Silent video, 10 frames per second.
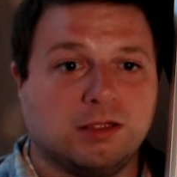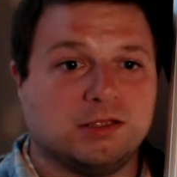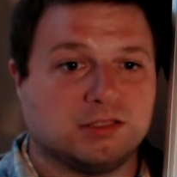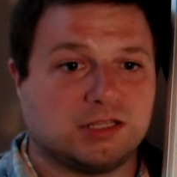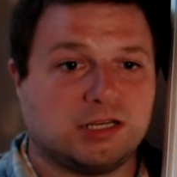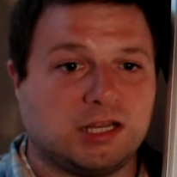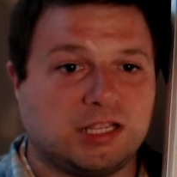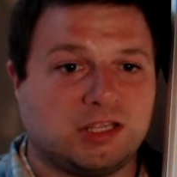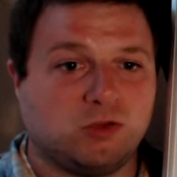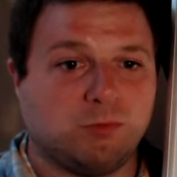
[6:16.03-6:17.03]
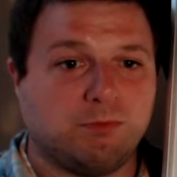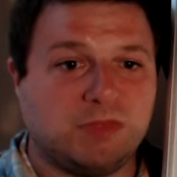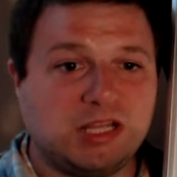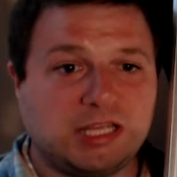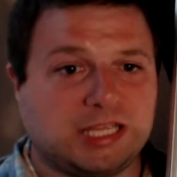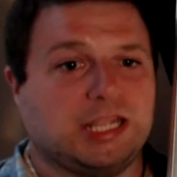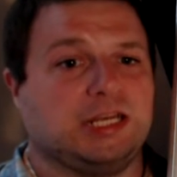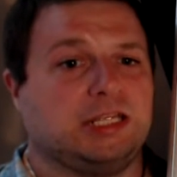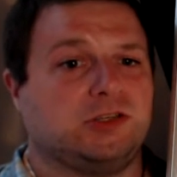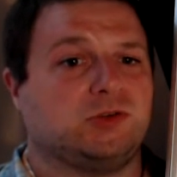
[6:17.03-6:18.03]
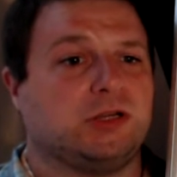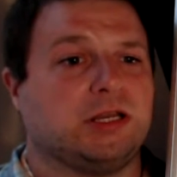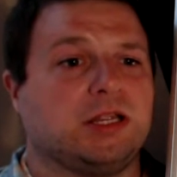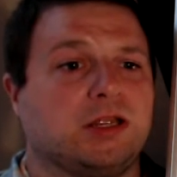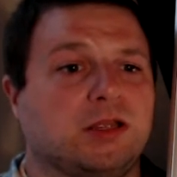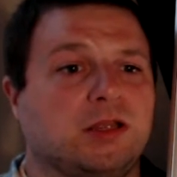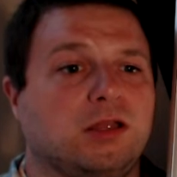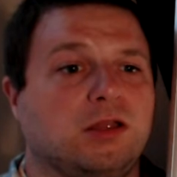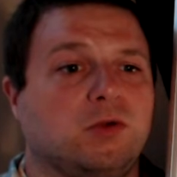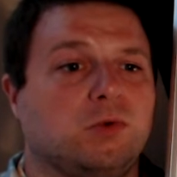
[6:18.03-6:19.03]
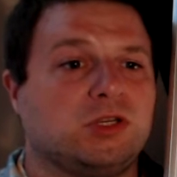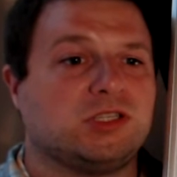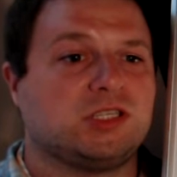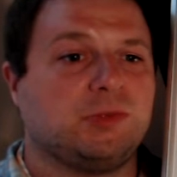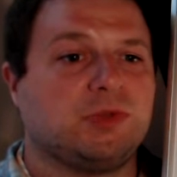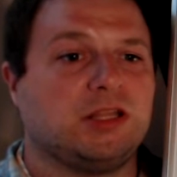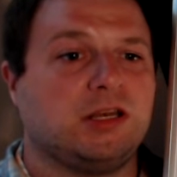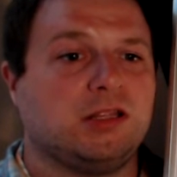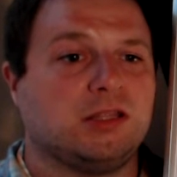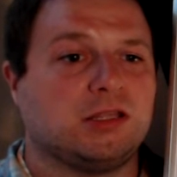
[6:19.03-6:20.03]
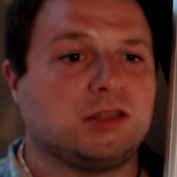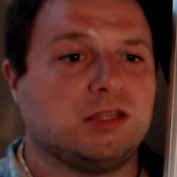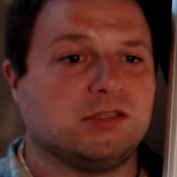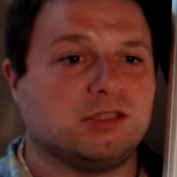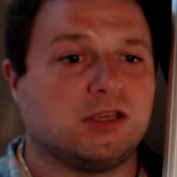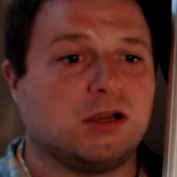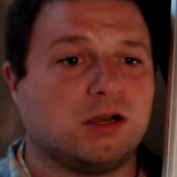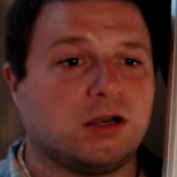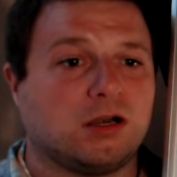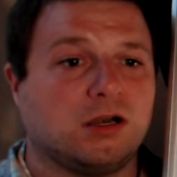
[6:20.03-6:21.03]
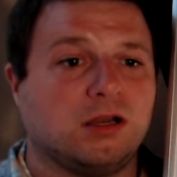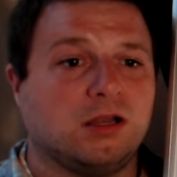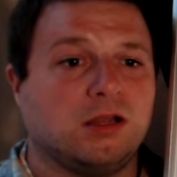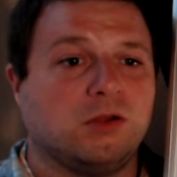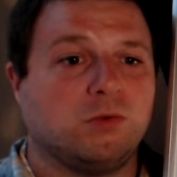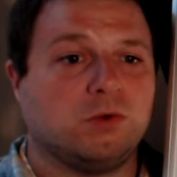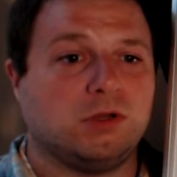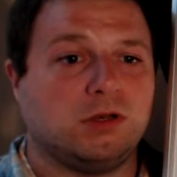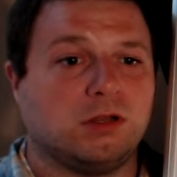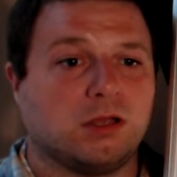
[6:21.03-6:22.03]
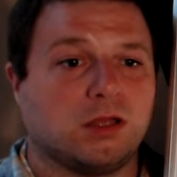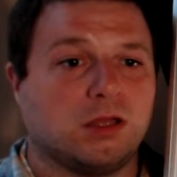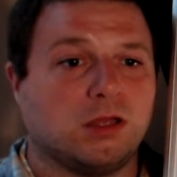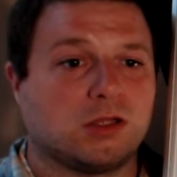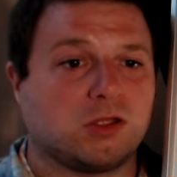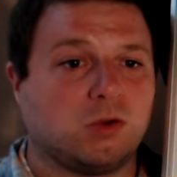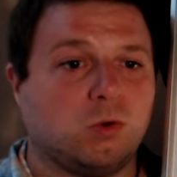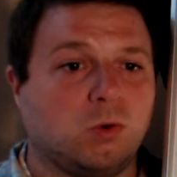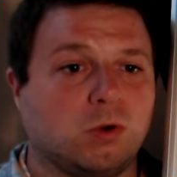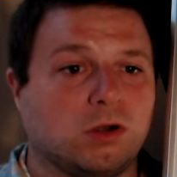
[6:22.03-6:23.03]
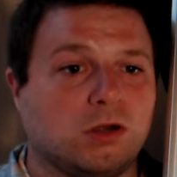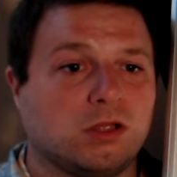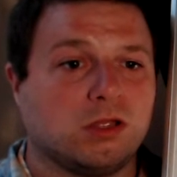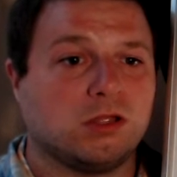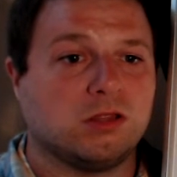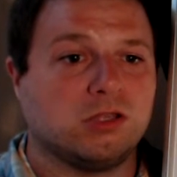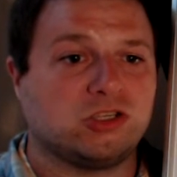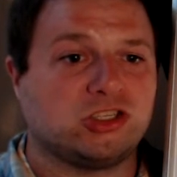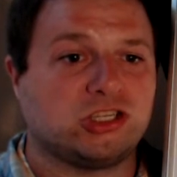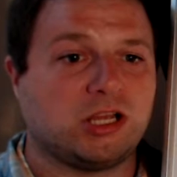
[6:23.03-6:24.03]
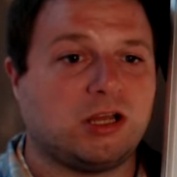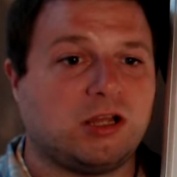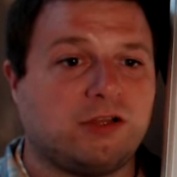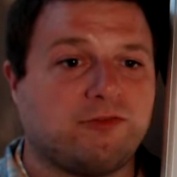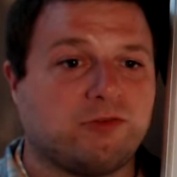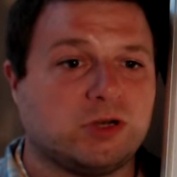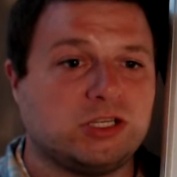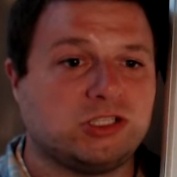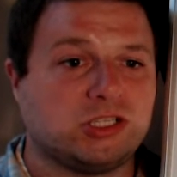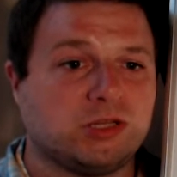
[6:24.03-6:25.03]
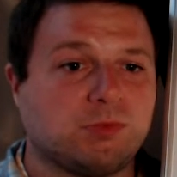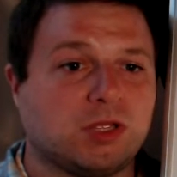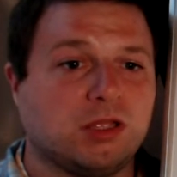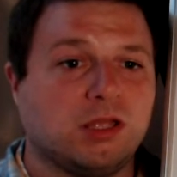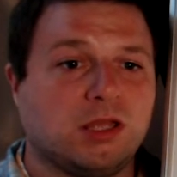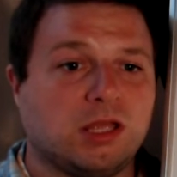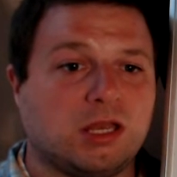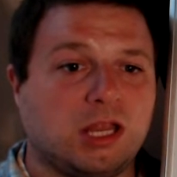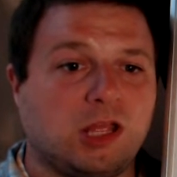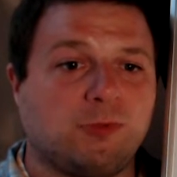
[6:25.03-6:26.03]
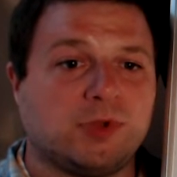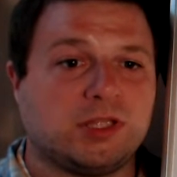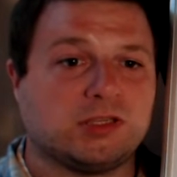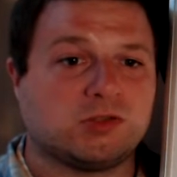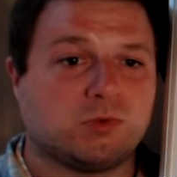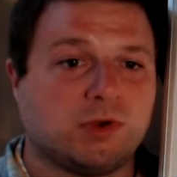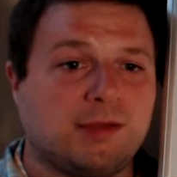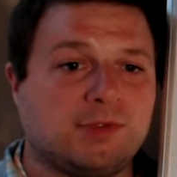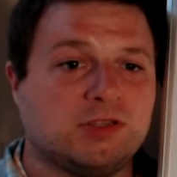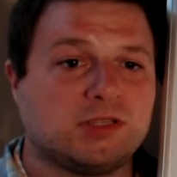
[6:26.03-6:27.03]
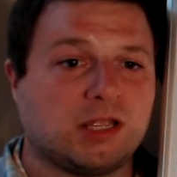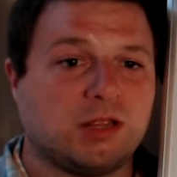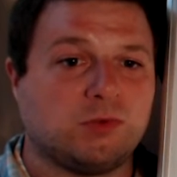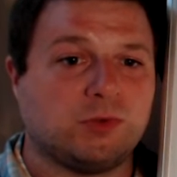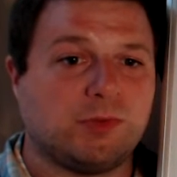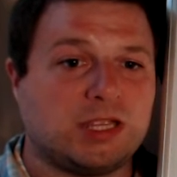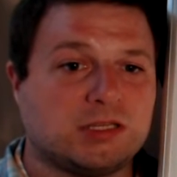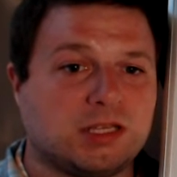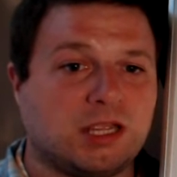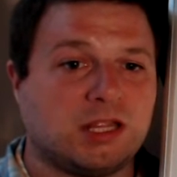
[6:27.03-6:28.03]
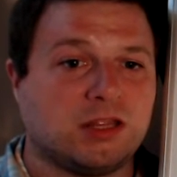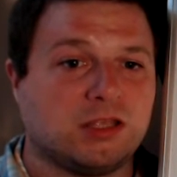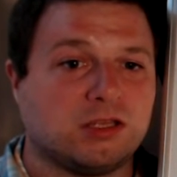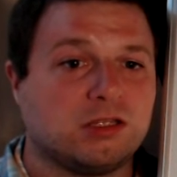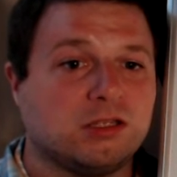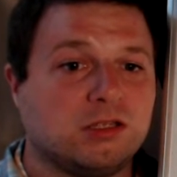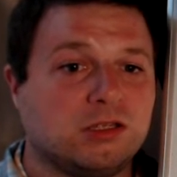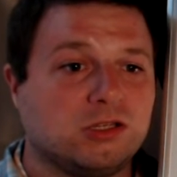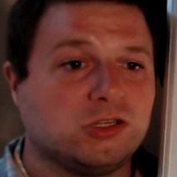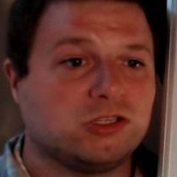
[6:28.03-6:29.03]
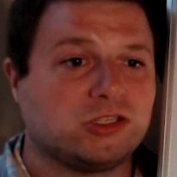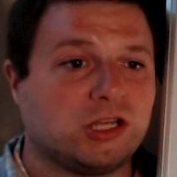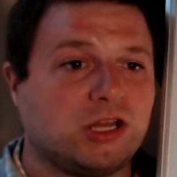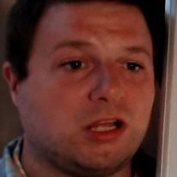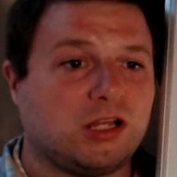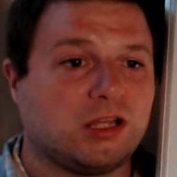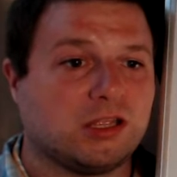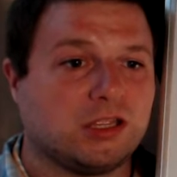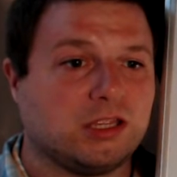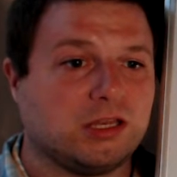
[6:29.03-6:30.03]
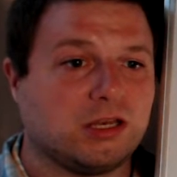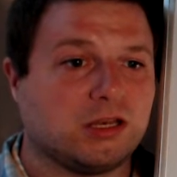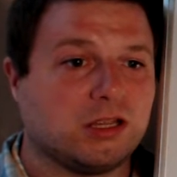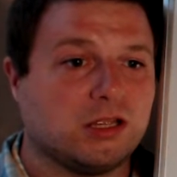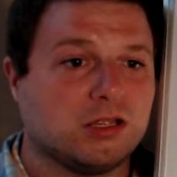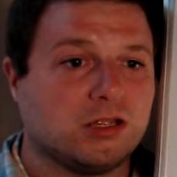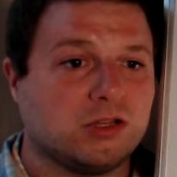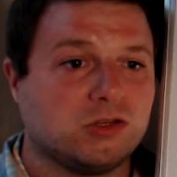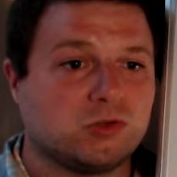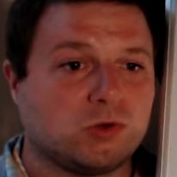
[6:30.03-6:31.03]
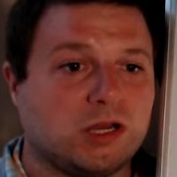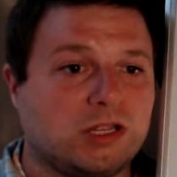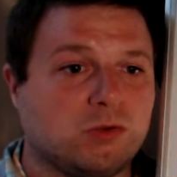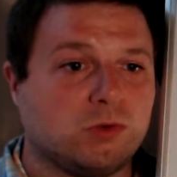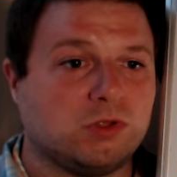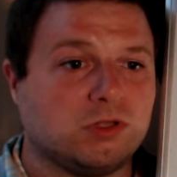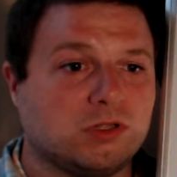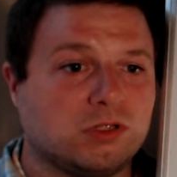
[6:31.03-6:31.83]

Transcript: signed a humiliating treaty which stipulated that the Tsar would accord the Shah friendship and help against rebels and would maintain the Shah in tranquil